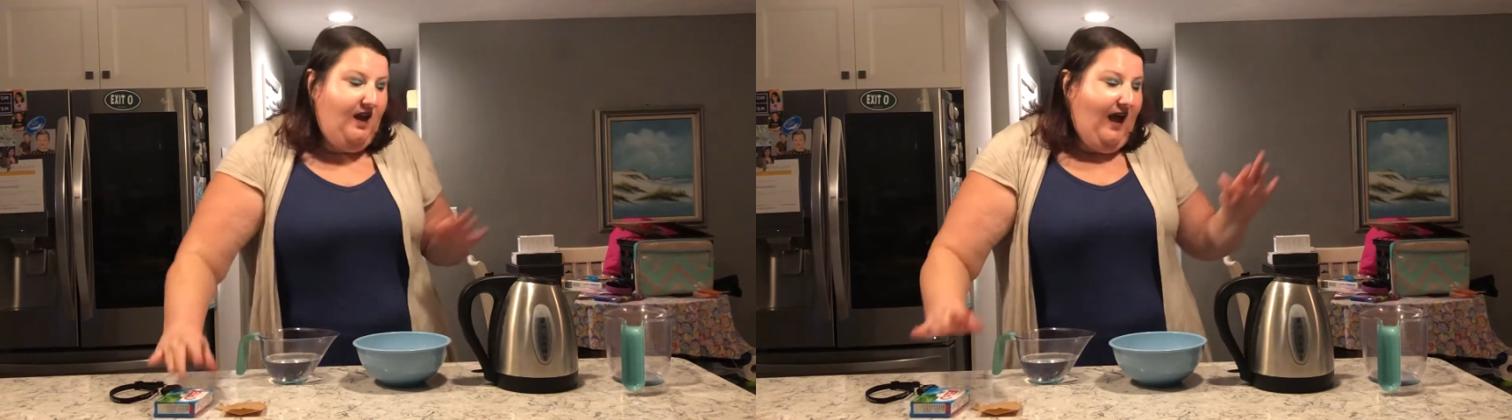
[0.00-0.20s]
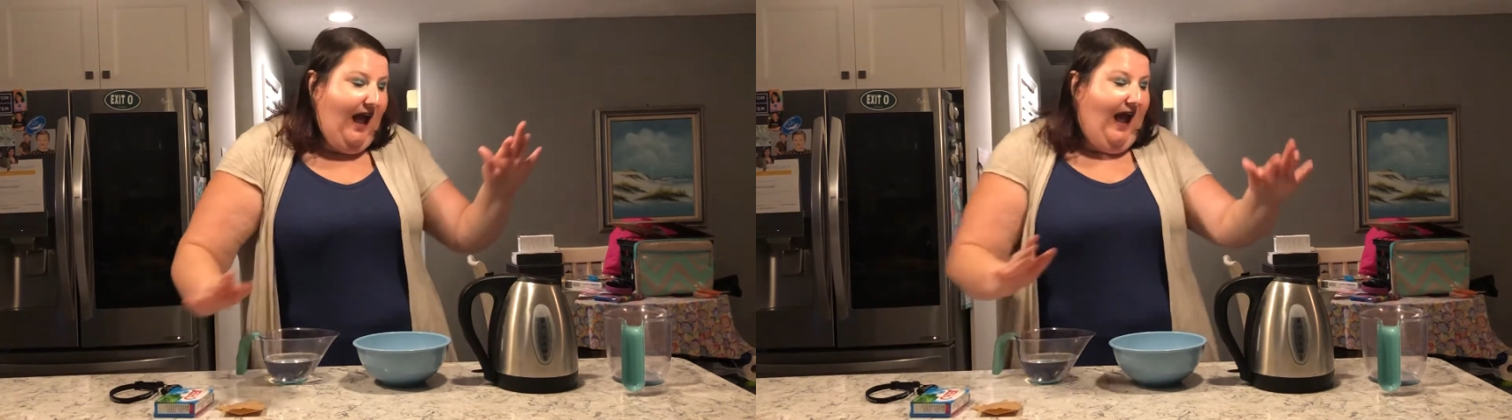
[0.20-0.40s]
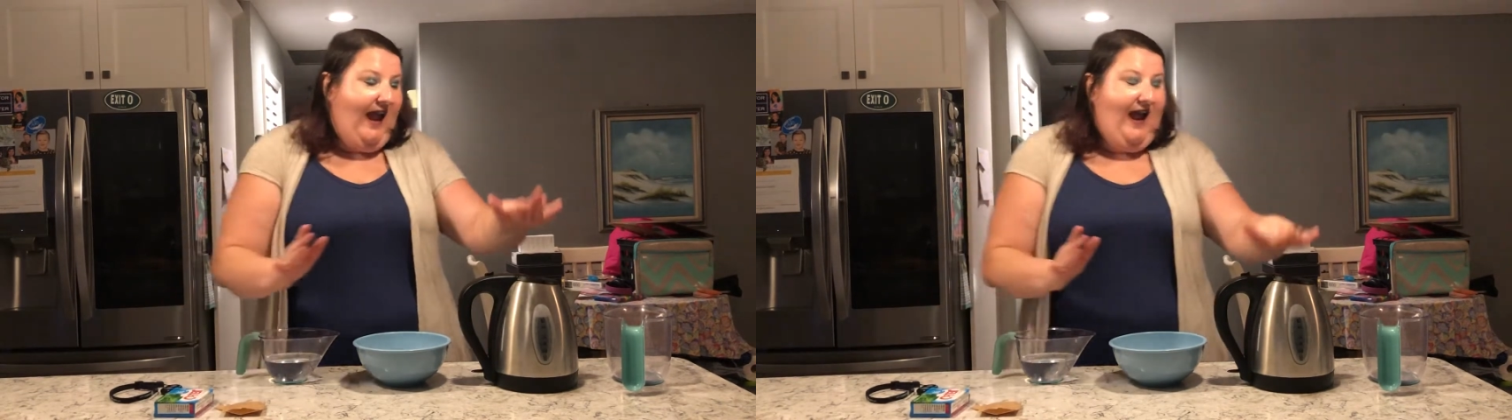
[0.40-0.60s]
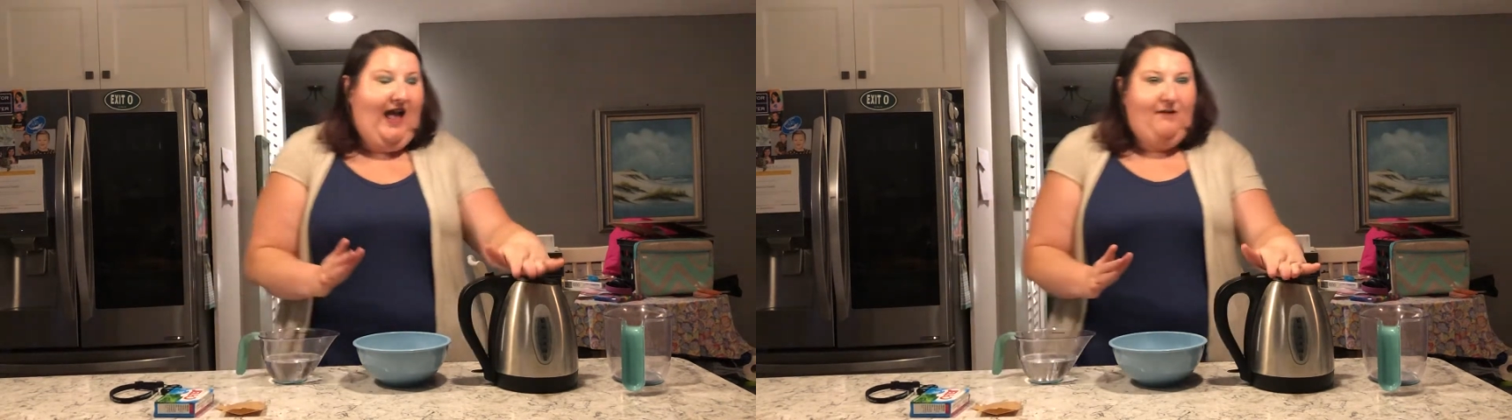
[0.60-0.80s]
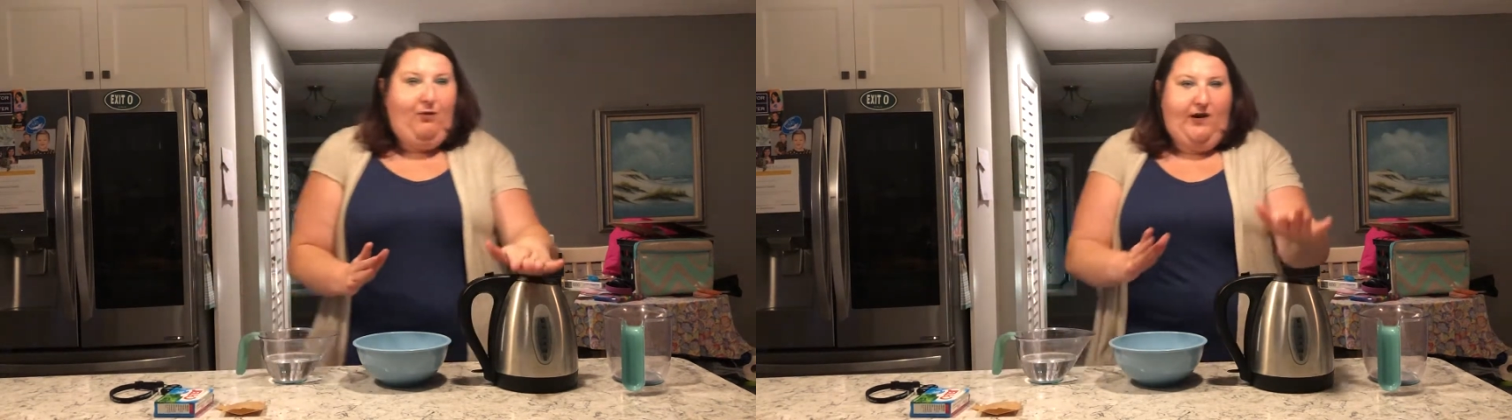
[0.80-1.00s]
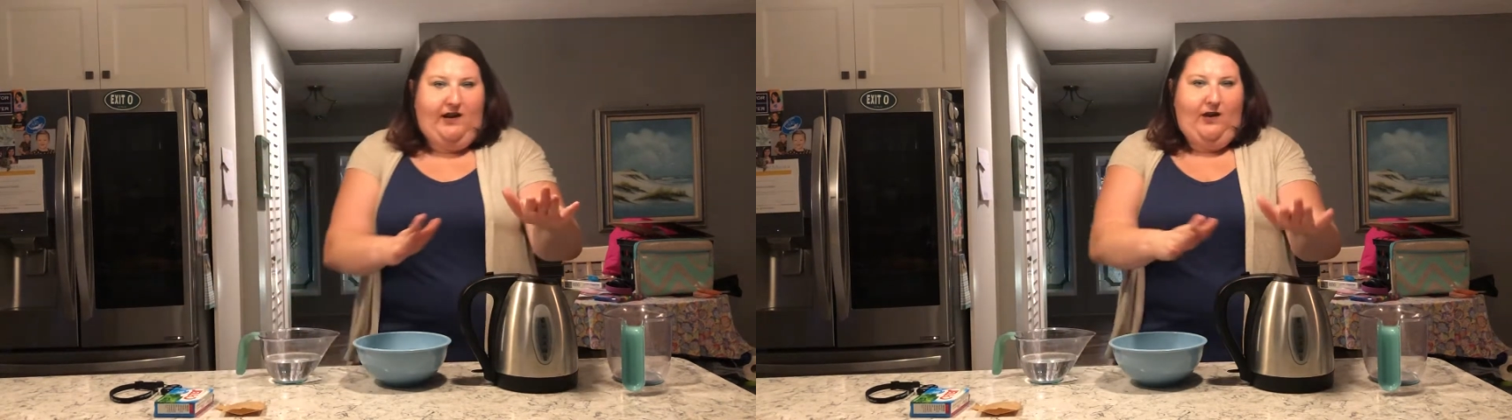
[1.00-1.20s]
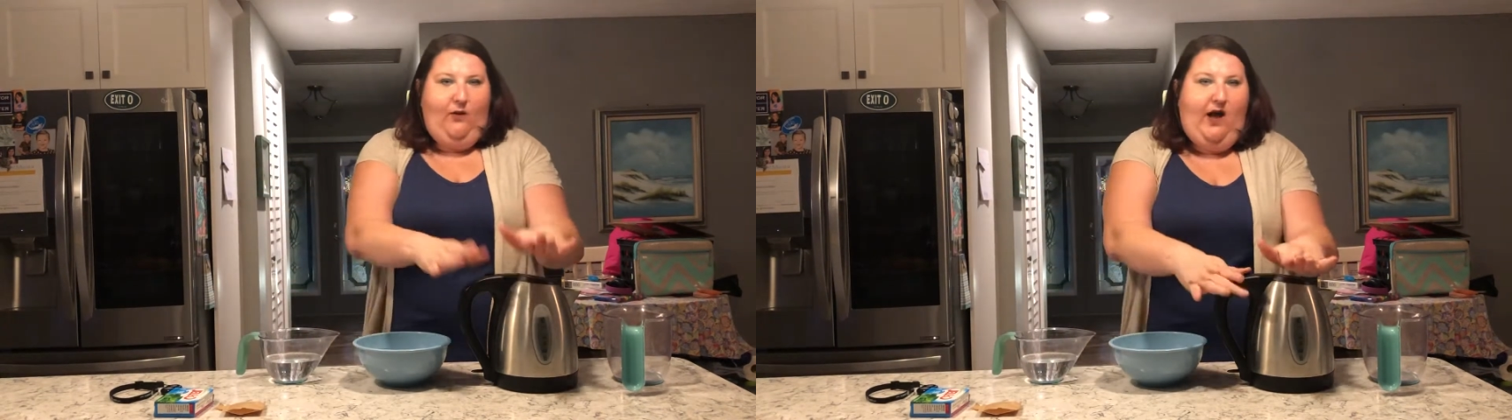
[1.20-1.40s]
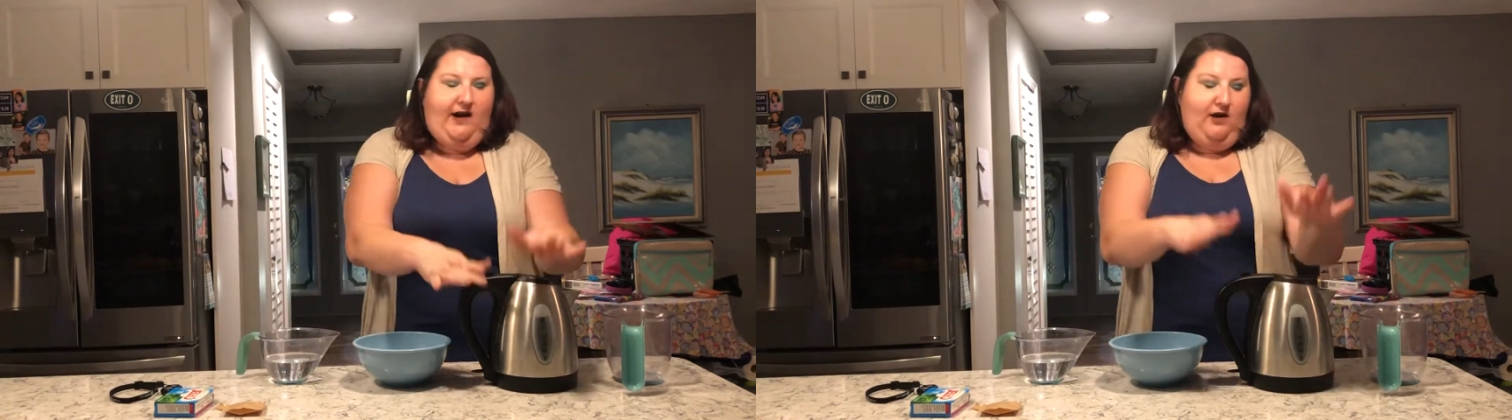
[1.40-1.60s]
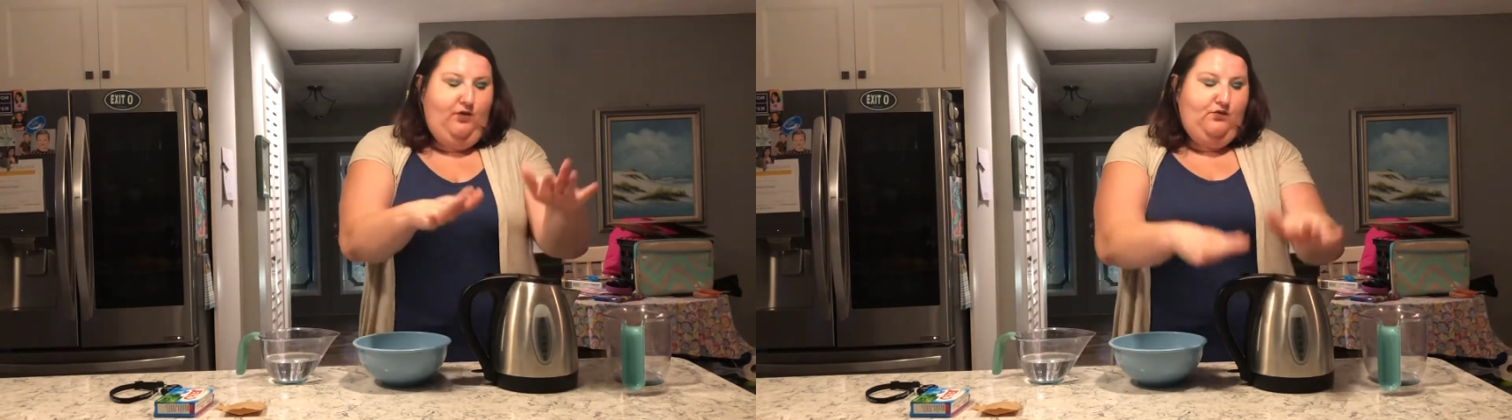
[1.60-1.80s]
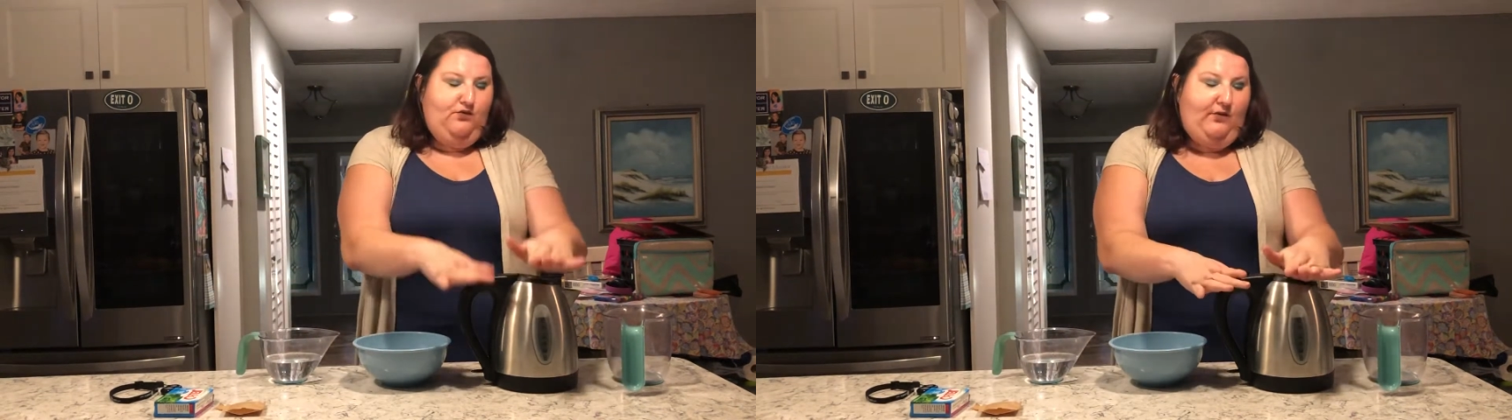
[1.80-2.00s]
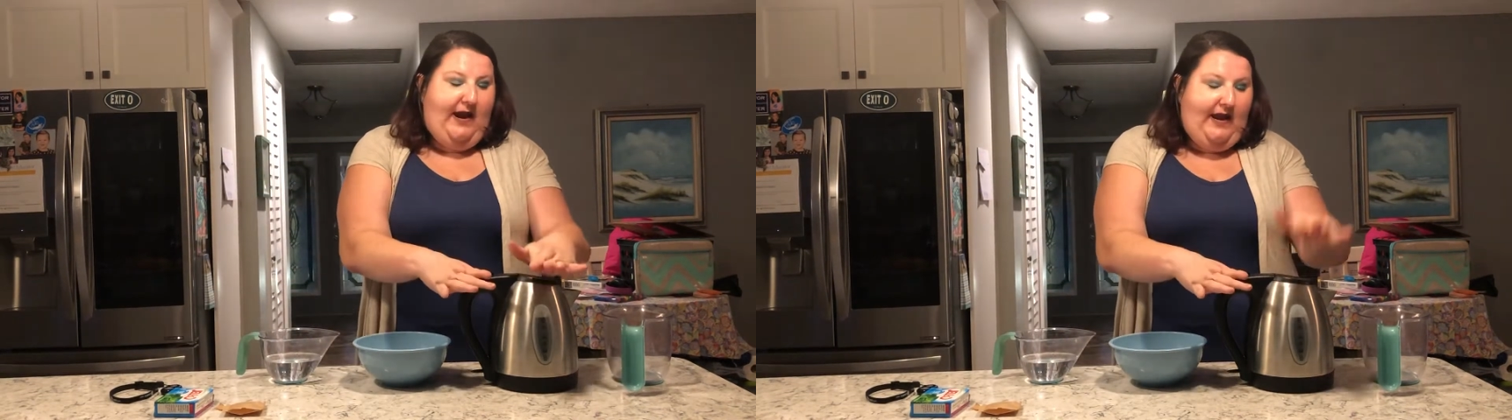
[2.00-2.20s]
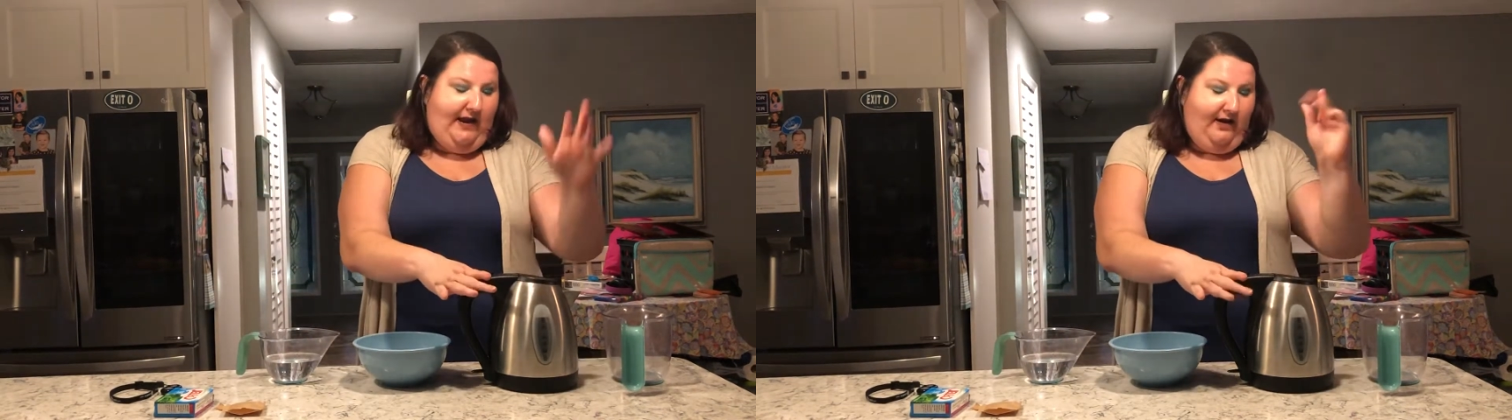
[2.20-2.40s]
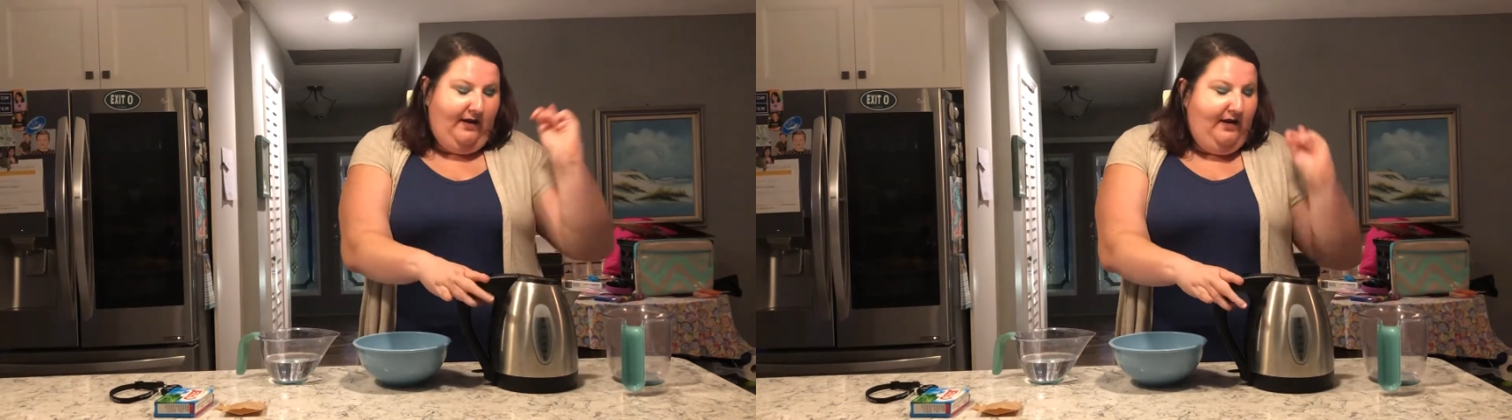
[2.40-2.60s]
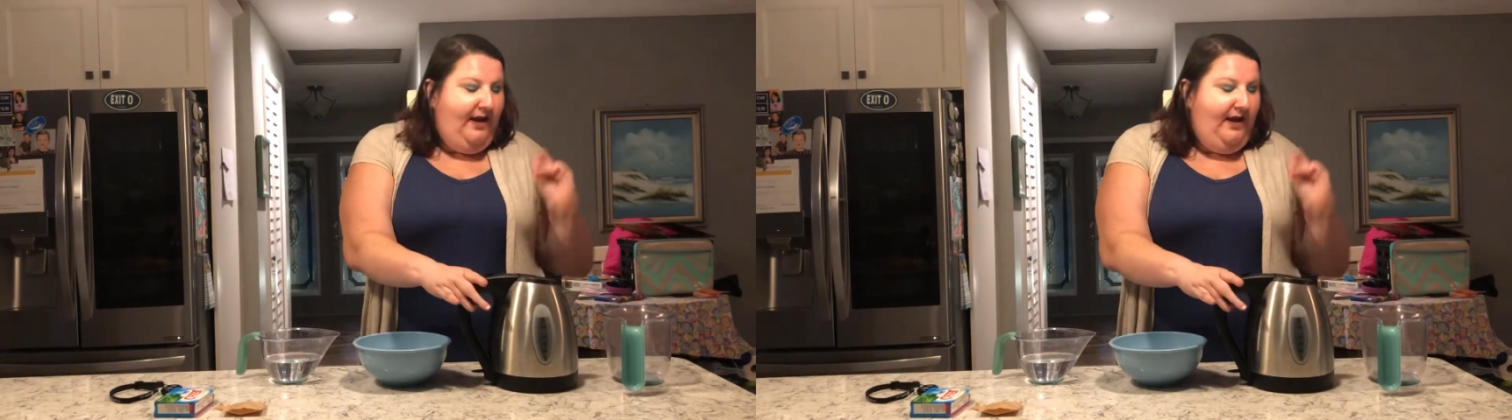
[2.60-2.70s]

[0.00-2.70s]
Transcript: I have boiling water right here,